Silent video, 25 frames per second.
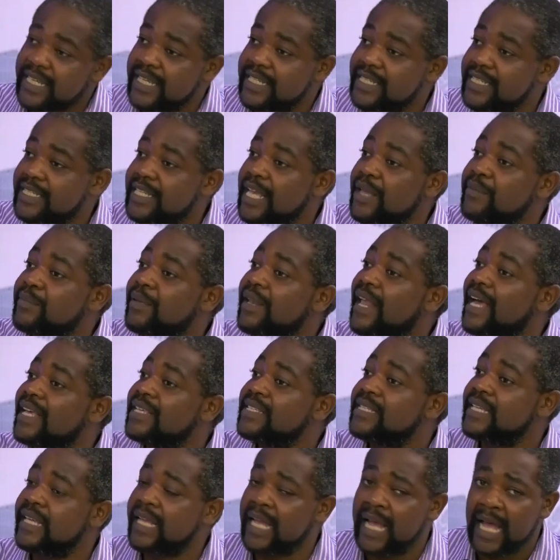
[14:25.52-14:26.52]
uh,
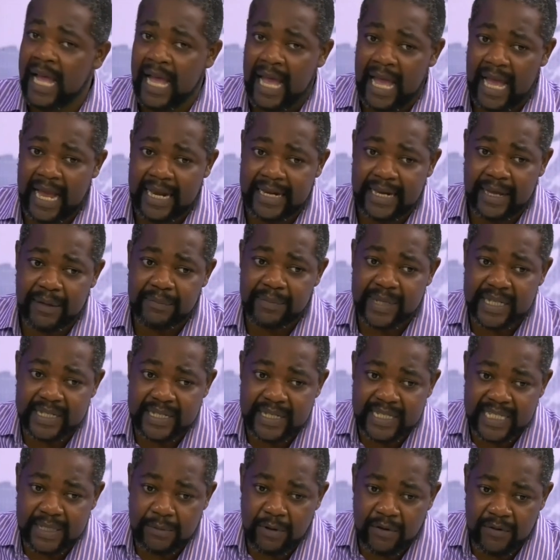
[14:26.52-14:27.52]
stabilizing and uh,
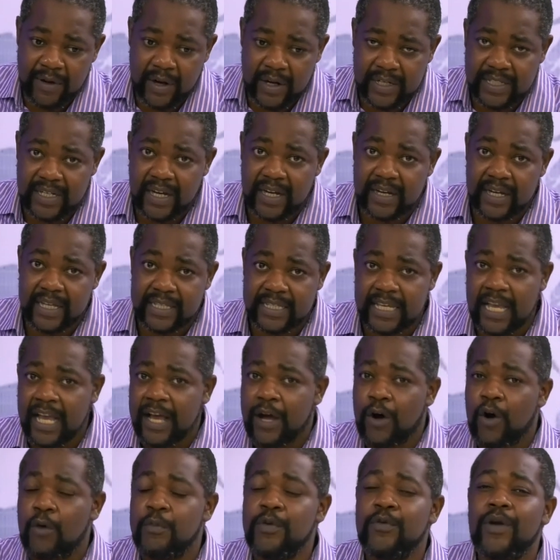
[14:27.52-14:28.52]
meeting some of our targets.
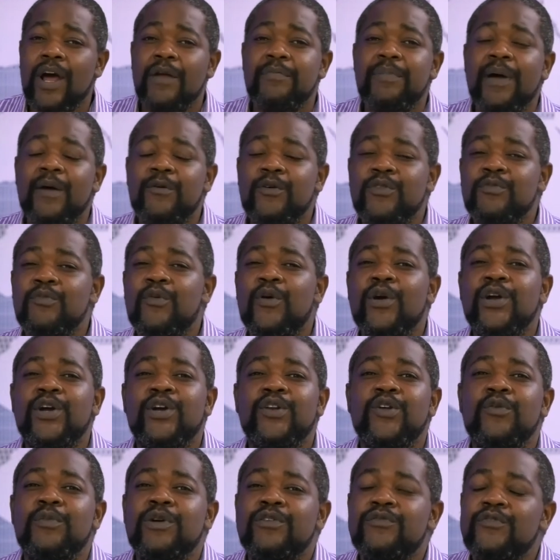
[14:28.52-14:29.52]
We'll be right back with more
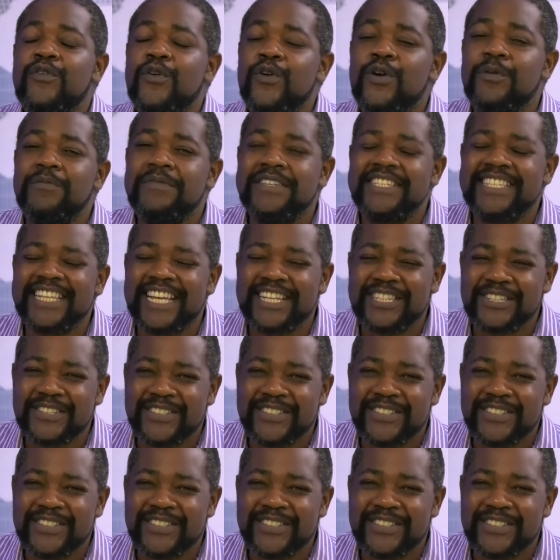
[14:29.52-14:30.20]
Economic Forum. Stay